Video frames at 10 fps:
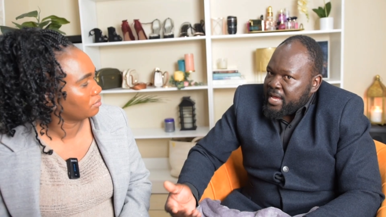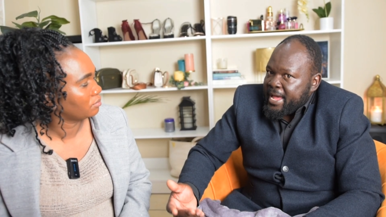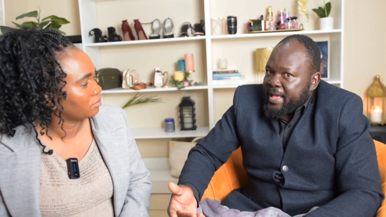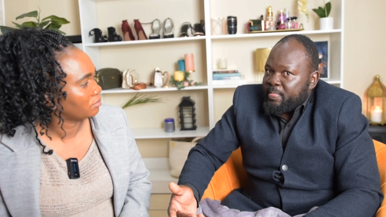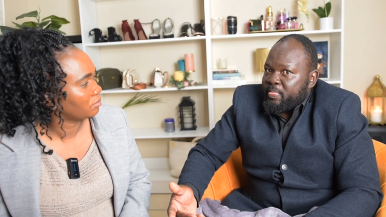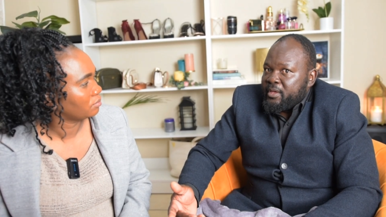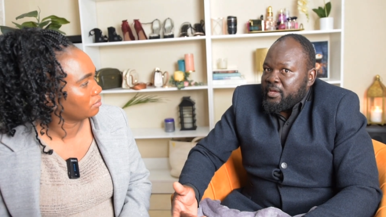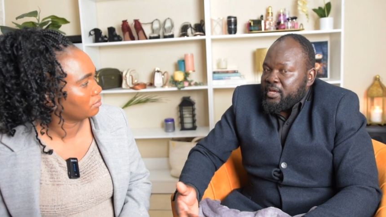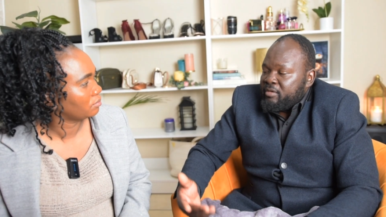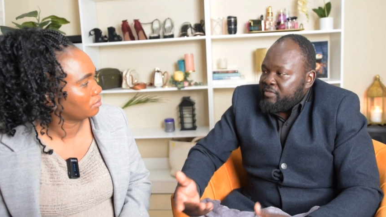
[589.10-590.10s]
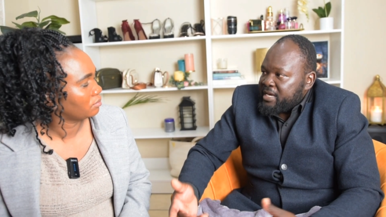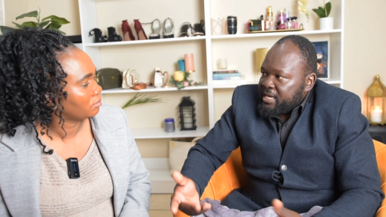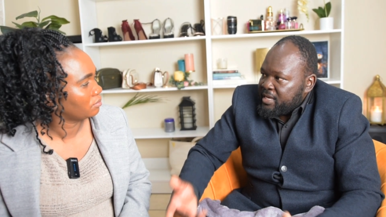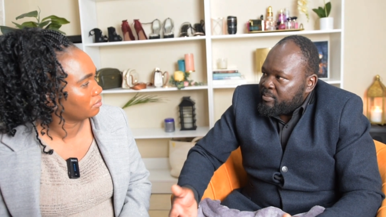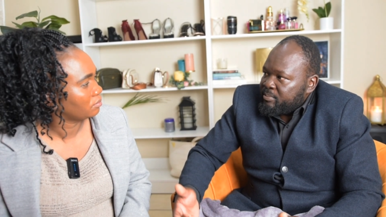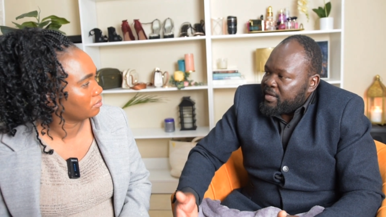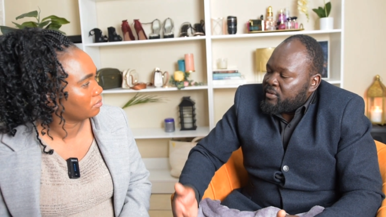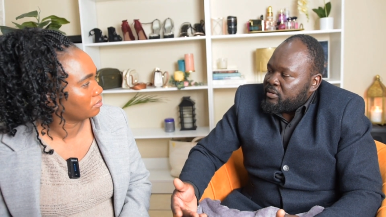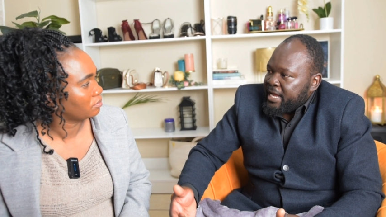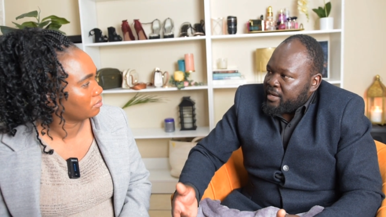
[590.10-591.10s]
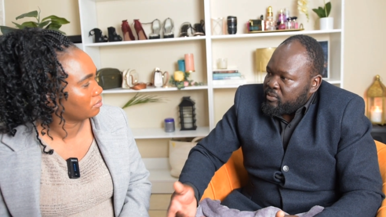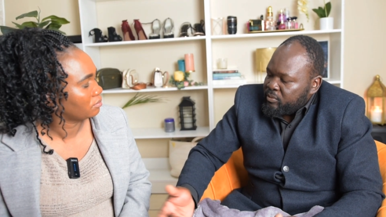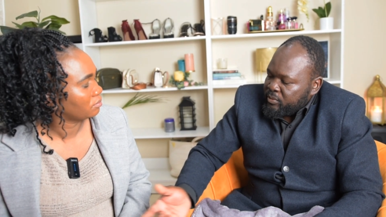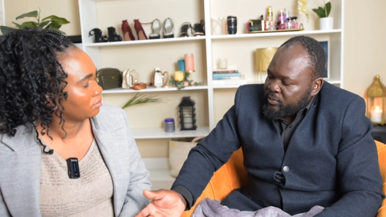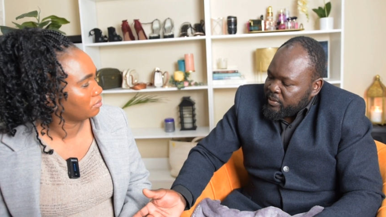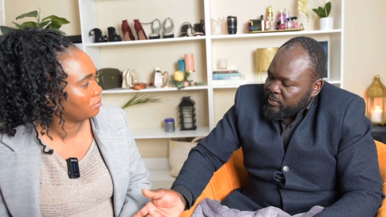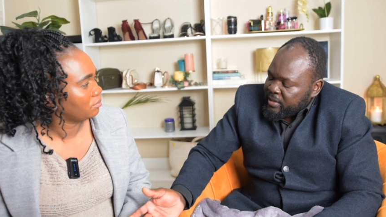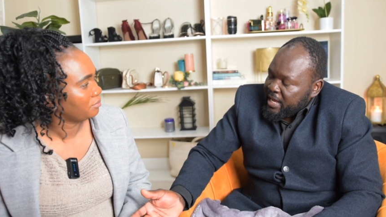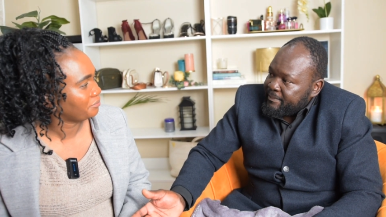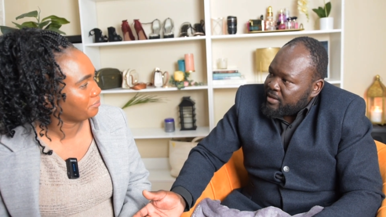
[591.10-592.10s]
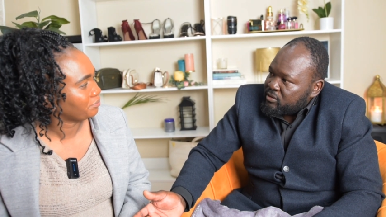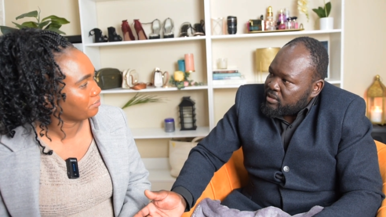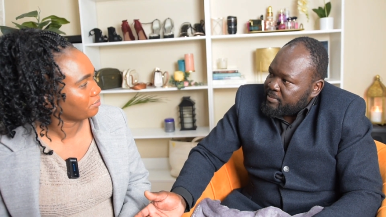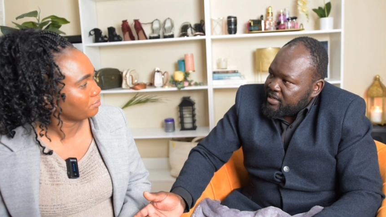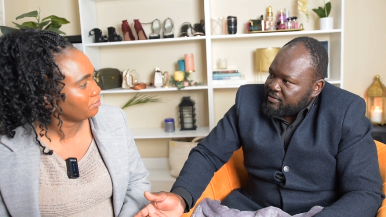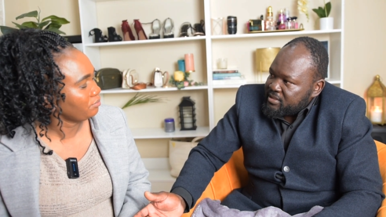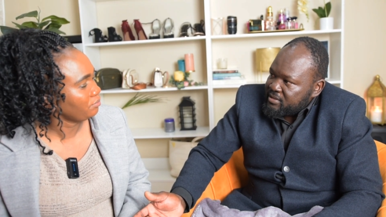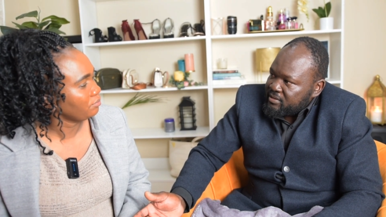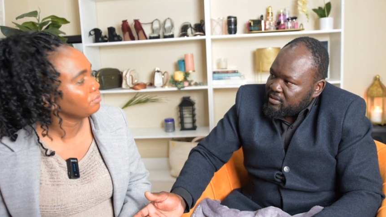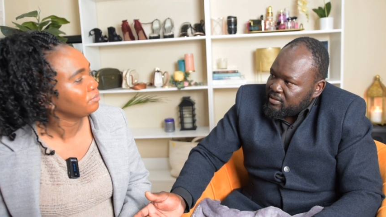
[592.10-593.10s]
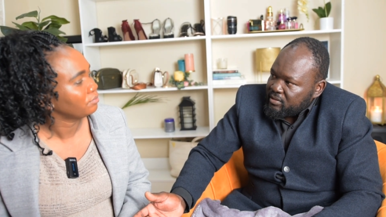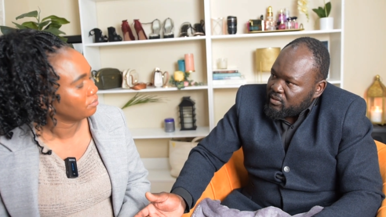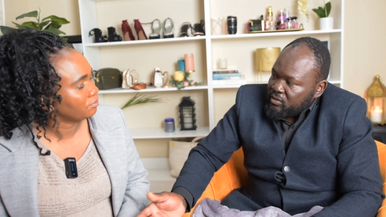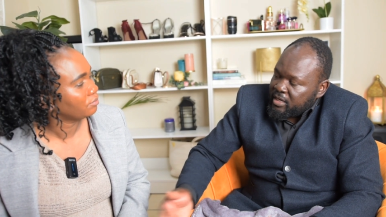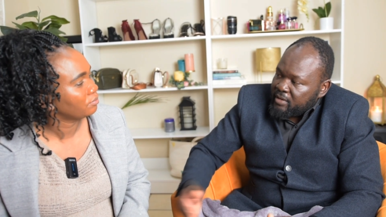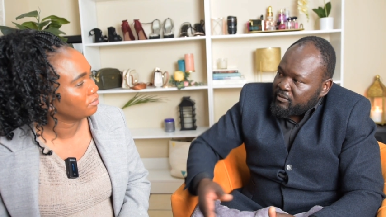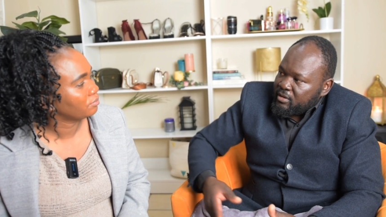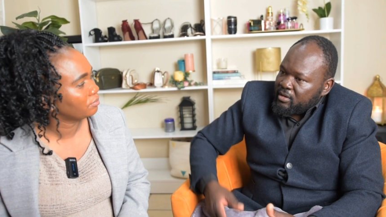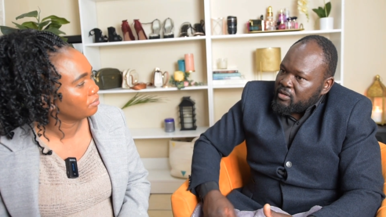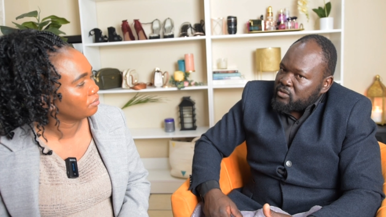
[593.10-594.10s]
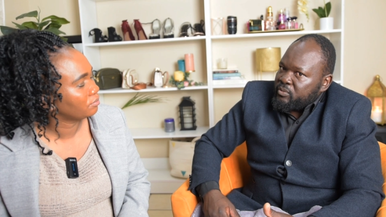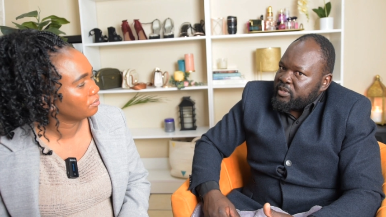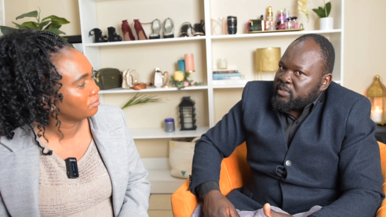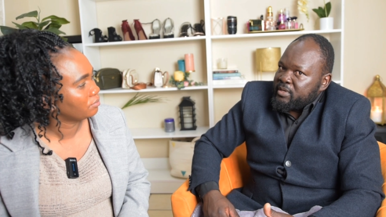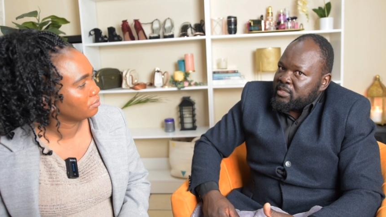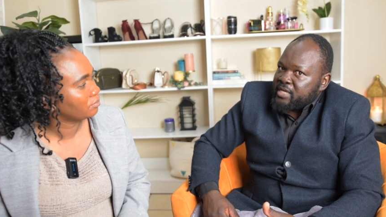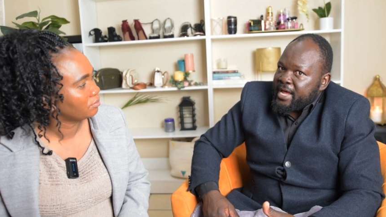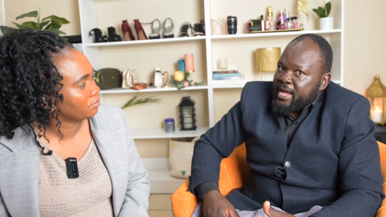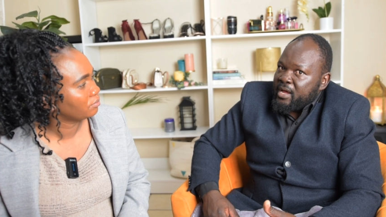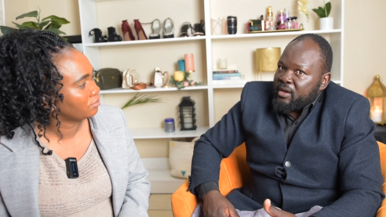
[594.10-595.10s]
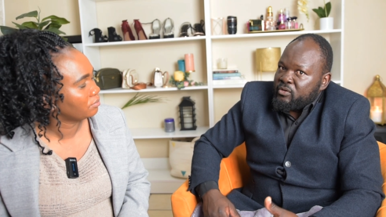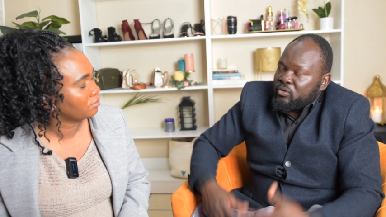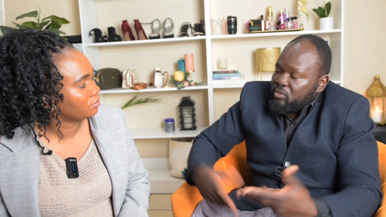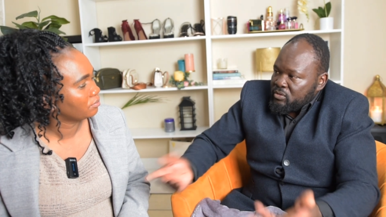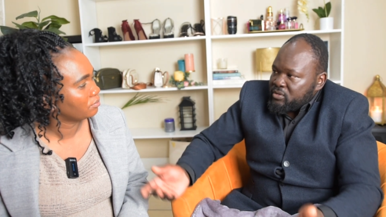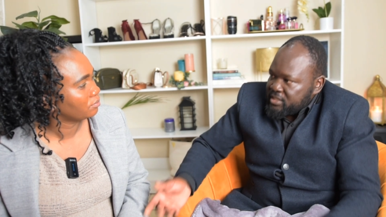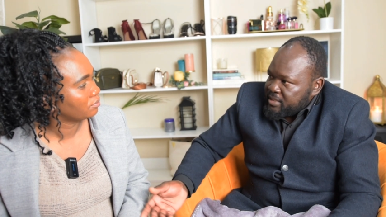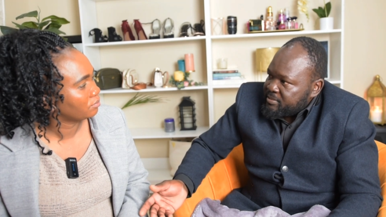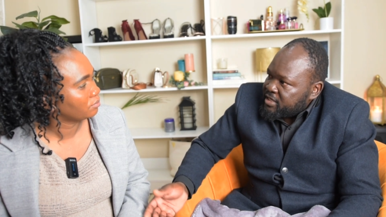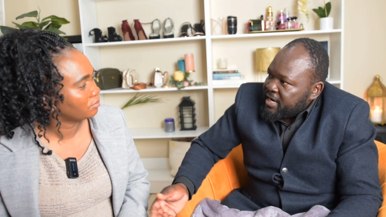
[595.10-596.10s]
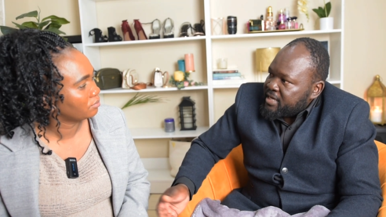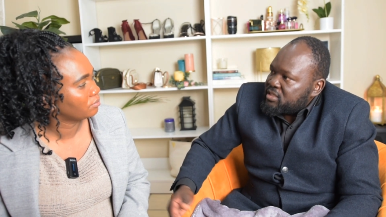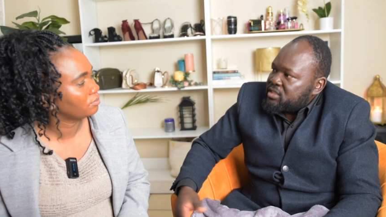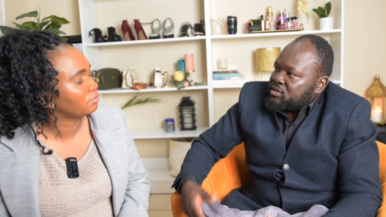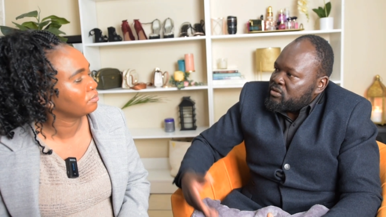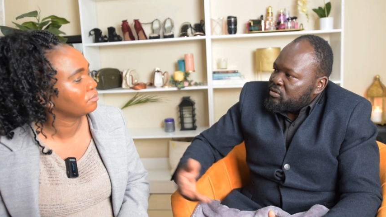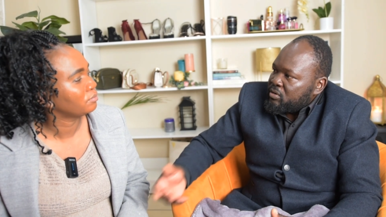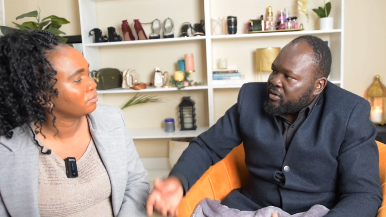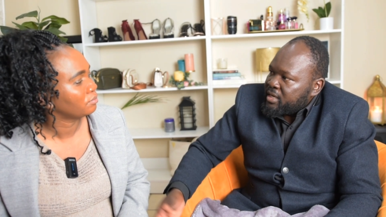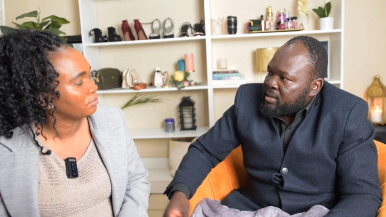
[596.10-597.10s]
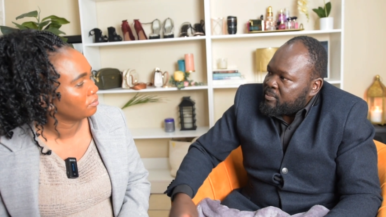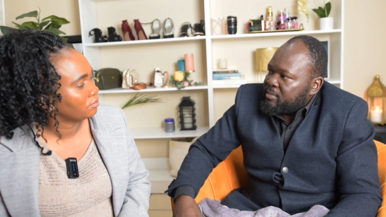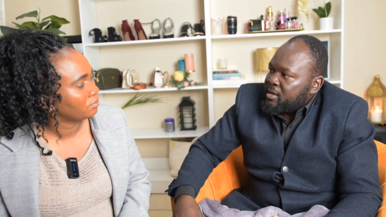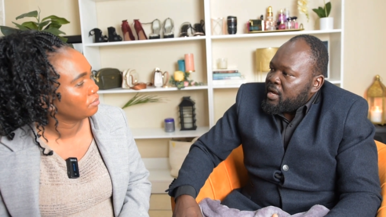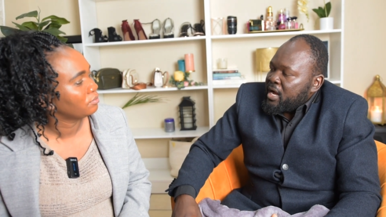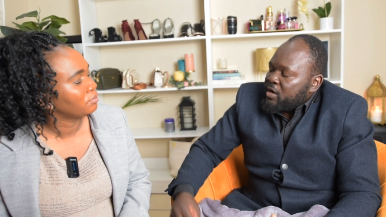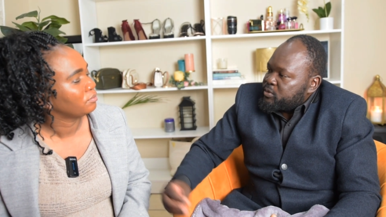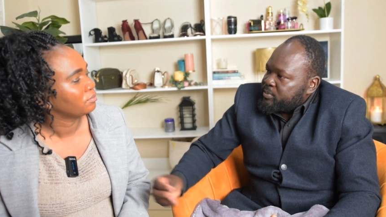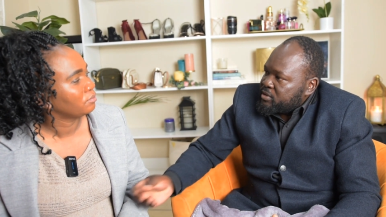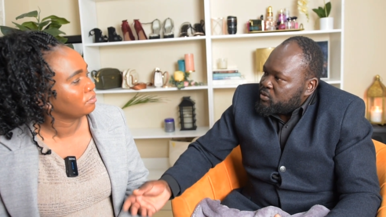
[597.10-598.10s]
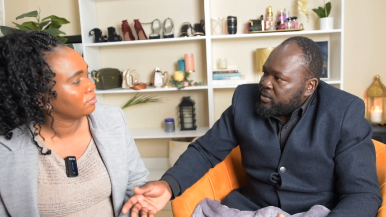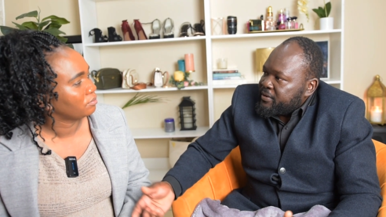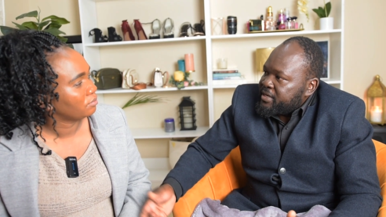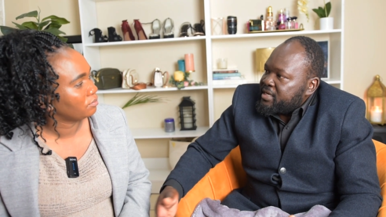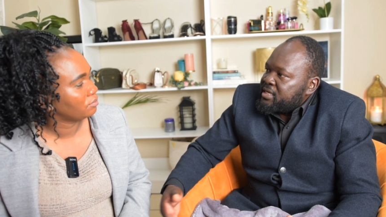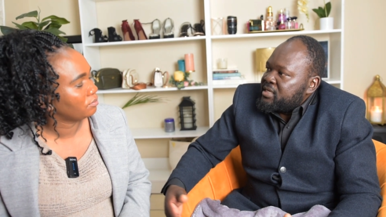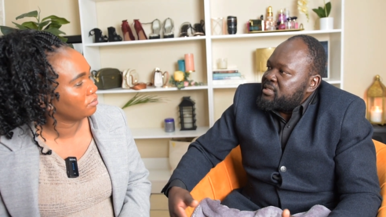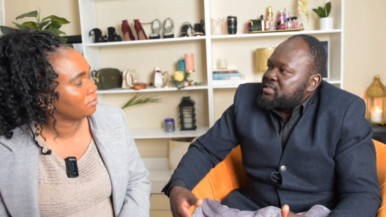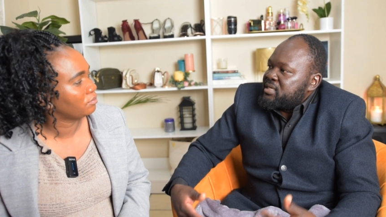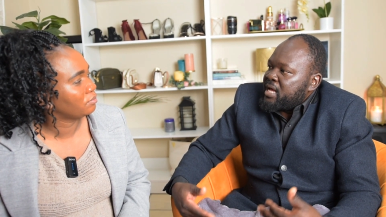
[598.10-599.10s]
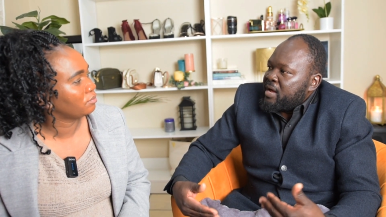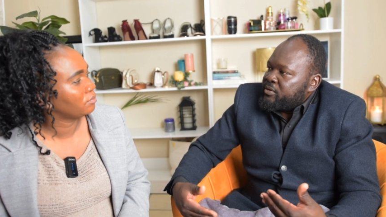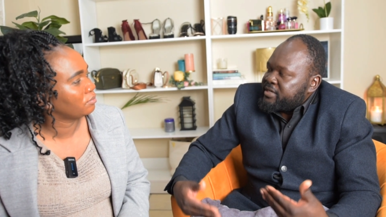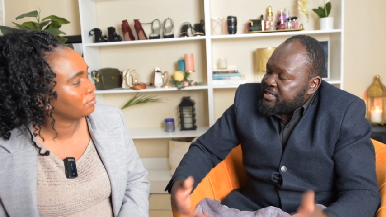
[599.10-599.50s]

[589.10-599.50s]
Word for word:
Speaker 1: um, even Him being like we, we, we come back to the beliefs. Yeah? So, which means uh, you go to the same church, you know him, how spiritual he is, how